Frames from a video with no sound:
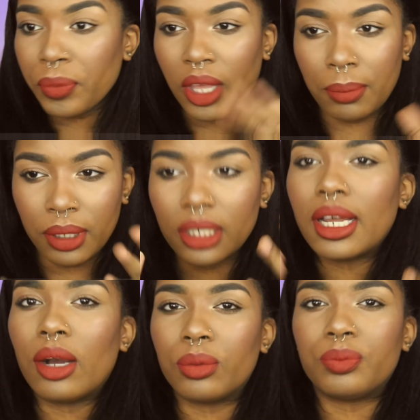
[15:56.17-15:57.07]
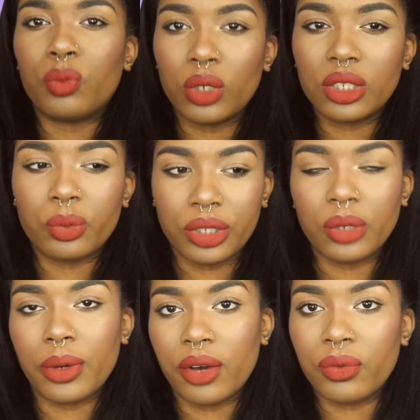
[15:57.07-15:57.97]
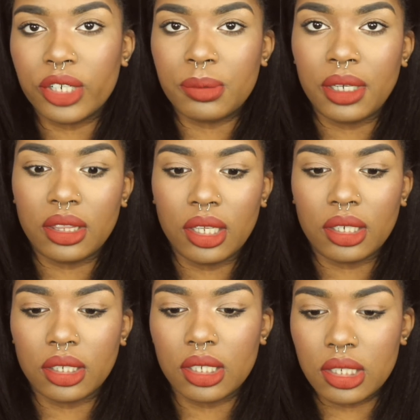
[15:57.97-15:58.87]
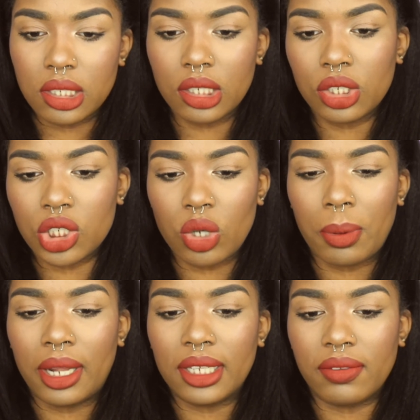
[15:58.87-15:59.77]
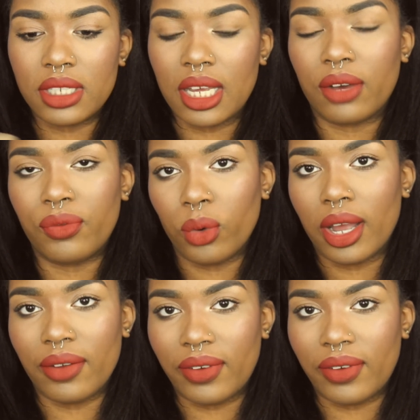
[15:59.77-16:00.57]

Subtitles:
It blended out really well for it to be a thick concealer, so I'll probably give this like a 4 out of